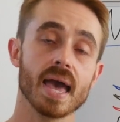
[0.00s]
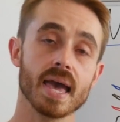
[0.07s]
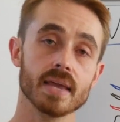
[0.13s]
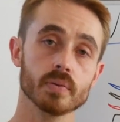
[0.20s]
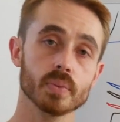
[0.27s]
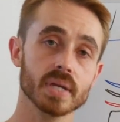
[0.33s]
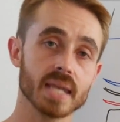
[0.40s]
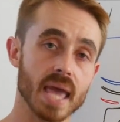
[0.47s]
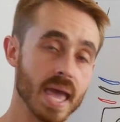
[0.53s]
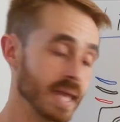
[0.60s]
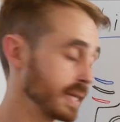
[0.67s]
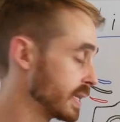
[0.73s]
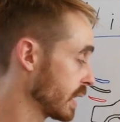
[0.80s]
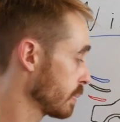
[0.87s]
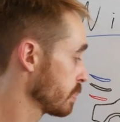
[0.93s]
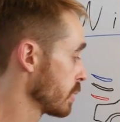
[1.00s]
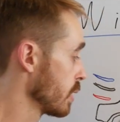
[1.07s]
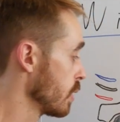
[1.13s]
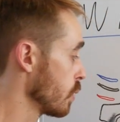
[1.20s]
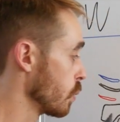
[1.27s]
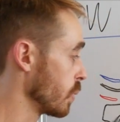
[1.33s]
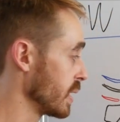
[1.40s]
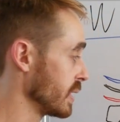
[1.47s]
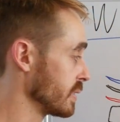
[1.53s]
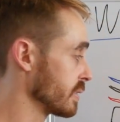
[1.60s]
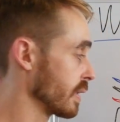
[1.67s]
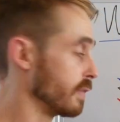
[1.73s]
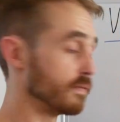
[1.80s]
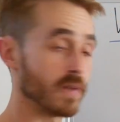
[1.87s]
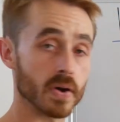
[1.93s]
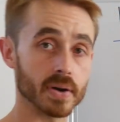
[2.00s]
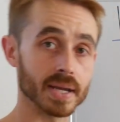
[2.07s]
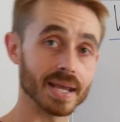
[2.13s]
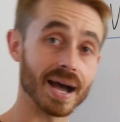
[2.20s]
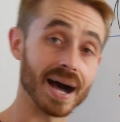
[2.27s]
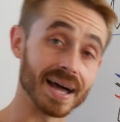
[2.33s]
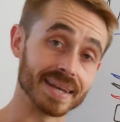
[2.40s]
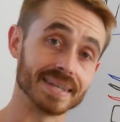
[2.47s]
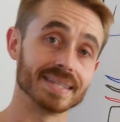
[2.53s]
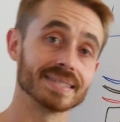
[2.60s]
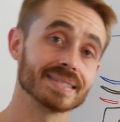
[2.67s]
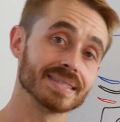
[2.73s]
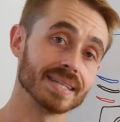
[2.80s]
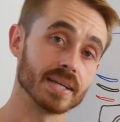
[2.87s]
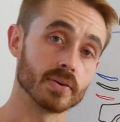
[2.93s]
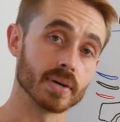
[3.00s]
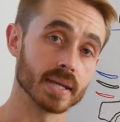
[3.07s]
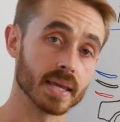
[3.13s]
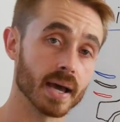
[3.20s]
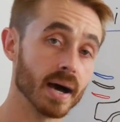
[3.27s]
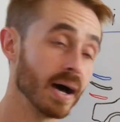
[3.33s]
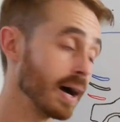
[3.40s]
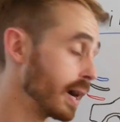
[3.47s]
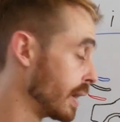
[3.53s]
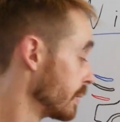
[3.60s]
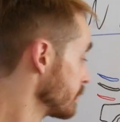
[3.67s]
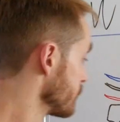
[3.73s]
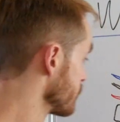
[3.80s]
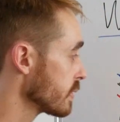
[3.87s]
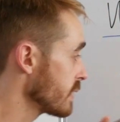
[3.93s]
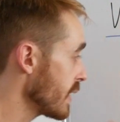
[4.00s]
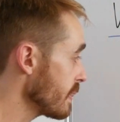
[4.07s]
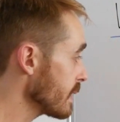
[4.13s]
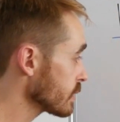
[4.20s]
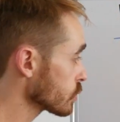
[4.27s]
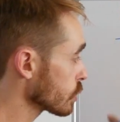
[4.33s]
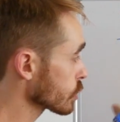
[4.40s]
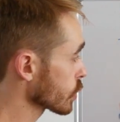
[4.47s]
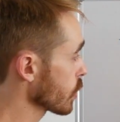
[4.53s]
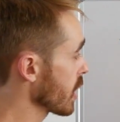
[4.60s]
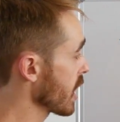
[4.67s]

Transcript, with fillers: and we'd end up with a very understeery car. Then there's also